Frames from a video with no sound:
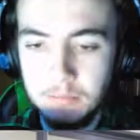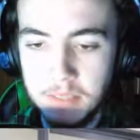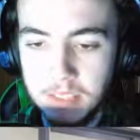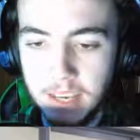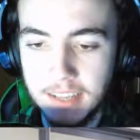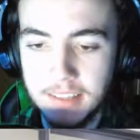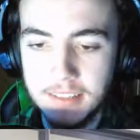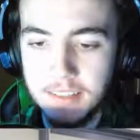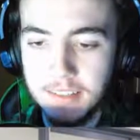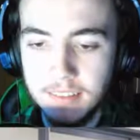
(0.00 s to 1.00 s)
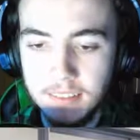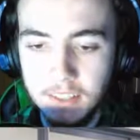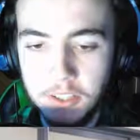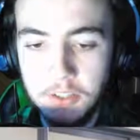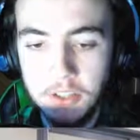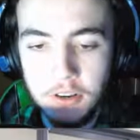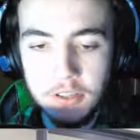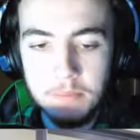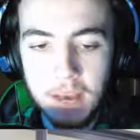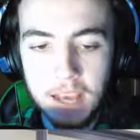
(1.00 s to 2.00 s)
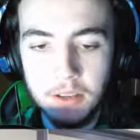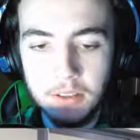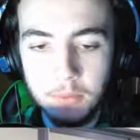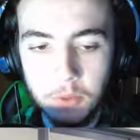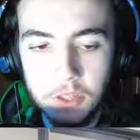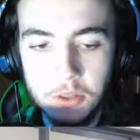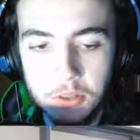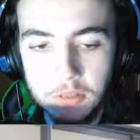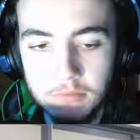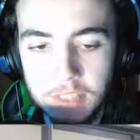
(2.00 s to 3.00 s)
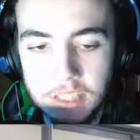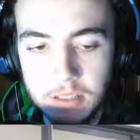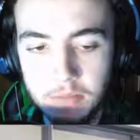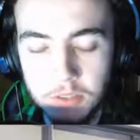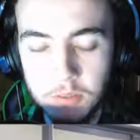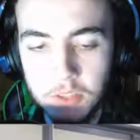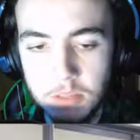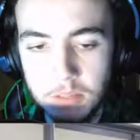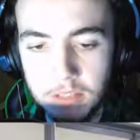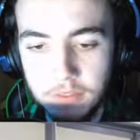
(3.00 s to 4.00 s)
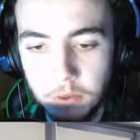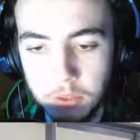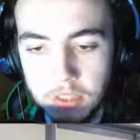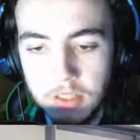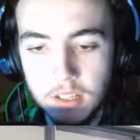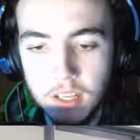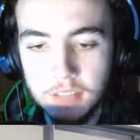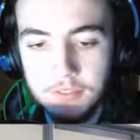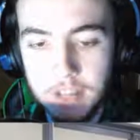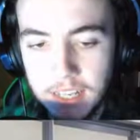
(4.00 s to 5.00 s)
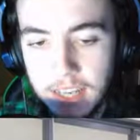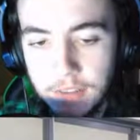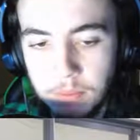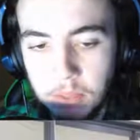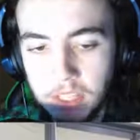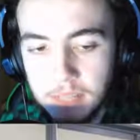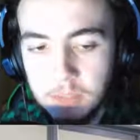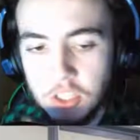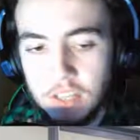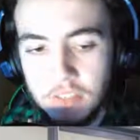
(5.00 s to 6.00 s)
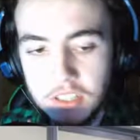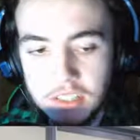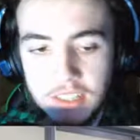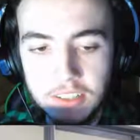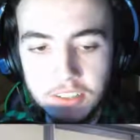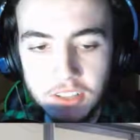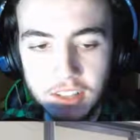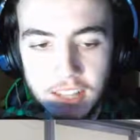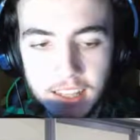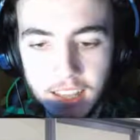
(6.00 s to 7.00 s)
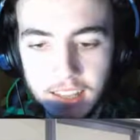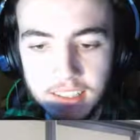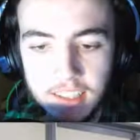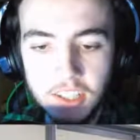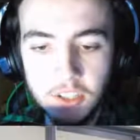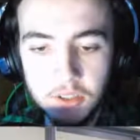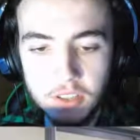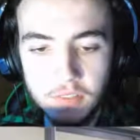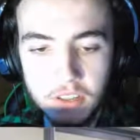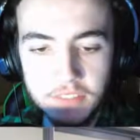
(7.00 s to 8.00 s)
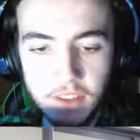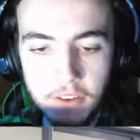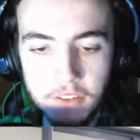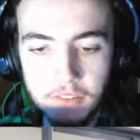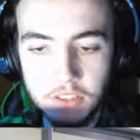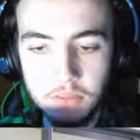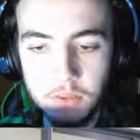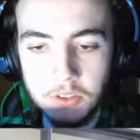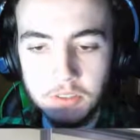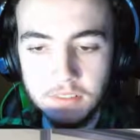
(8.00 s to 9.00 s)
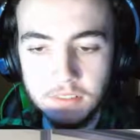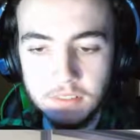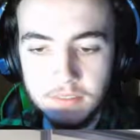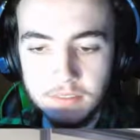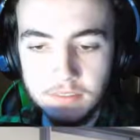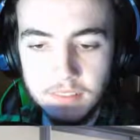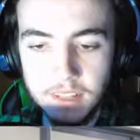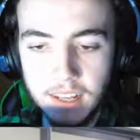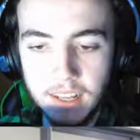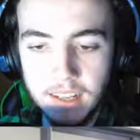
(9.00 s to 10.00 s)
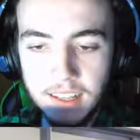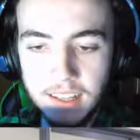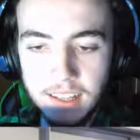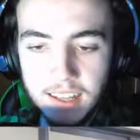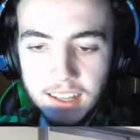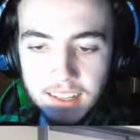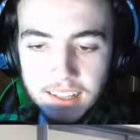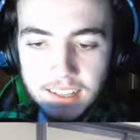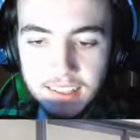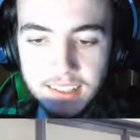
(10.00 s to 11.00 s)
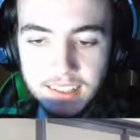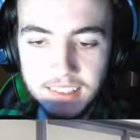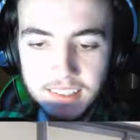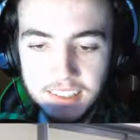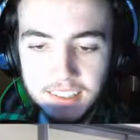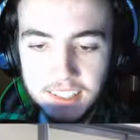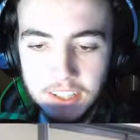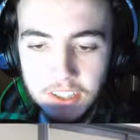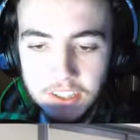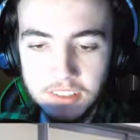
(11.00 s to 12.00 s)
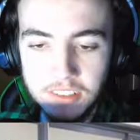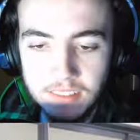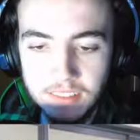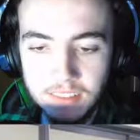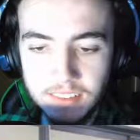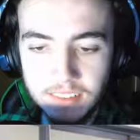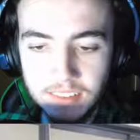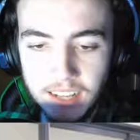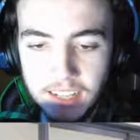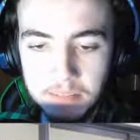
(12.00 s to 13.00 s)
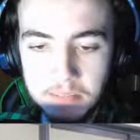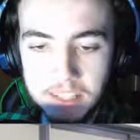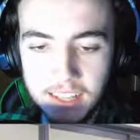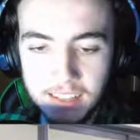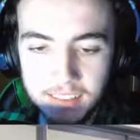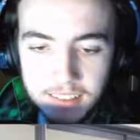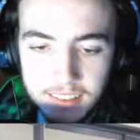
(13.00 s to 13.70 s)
Besides, you should only buy what you can responsibly afford. And frankly, after pulling a mischievous little stunt like that, your suffering is fair enough retribution. I didn't mean that.